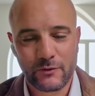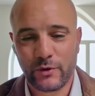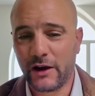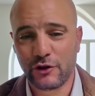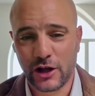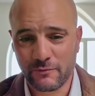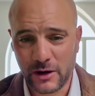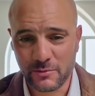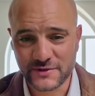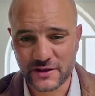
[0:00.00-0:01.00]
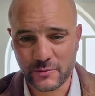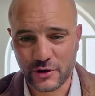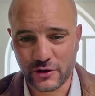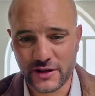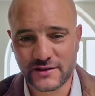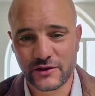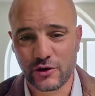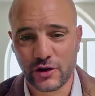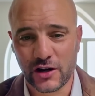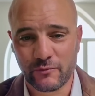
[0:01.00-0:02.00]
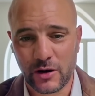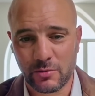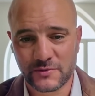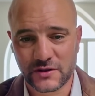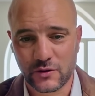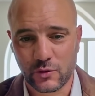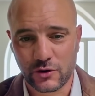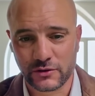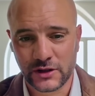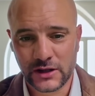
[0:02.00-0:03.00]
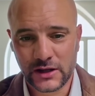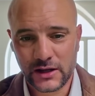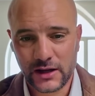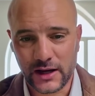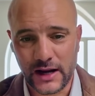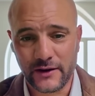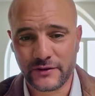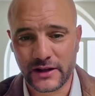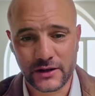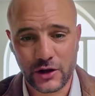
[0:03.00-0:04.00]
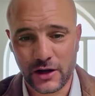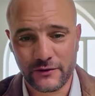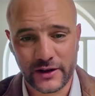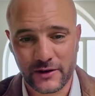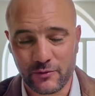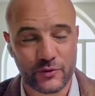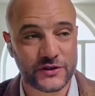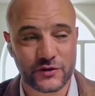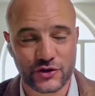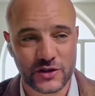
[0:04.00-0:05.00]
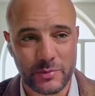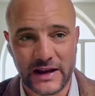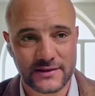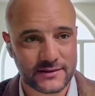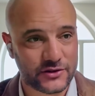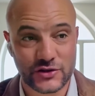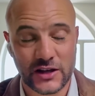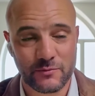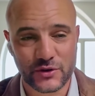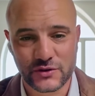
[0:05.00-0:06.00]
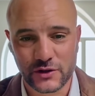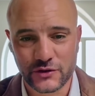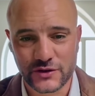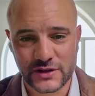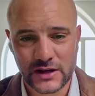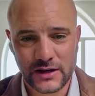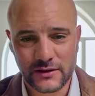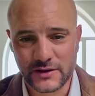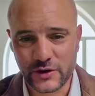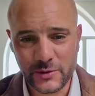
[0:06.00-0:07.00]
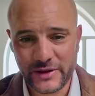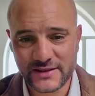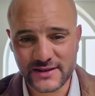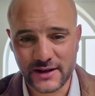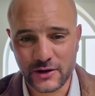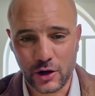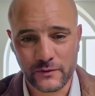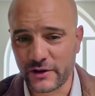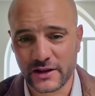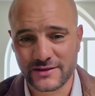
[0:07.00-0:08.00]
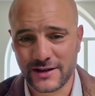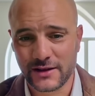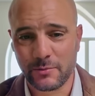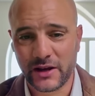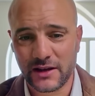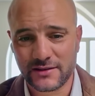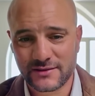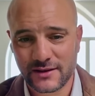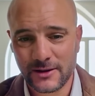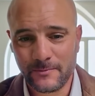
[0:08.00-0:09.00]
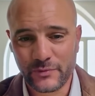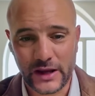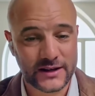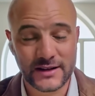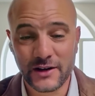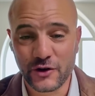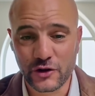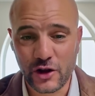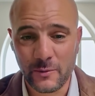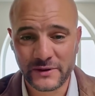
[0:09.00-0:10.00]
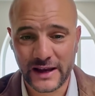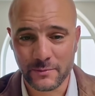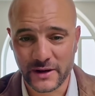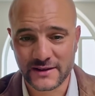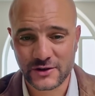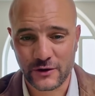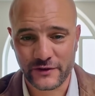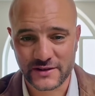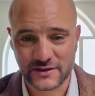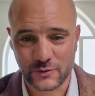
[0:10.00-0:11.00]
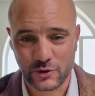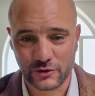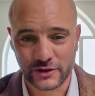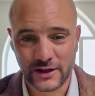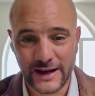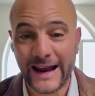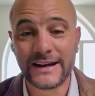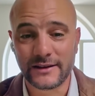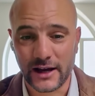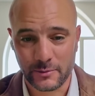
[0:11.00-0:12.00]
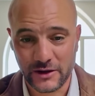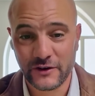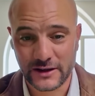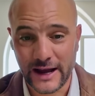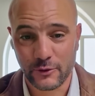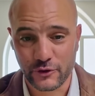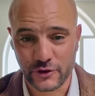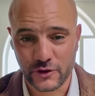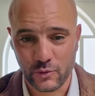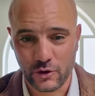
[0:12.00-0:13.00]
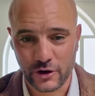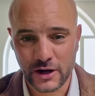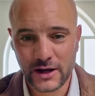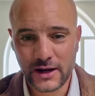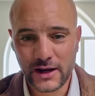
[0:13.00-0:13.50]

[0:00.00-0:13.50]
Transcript: We have a lot of problems in the Middle East, and there are a lot of problems in the world. And I've done a lot of research in the past, just out of personal interest. The Israeli-Palestinian conflict is not the biggest, and it's not even in the top 10 biggest conflicts in the world, anytime, even now during the war.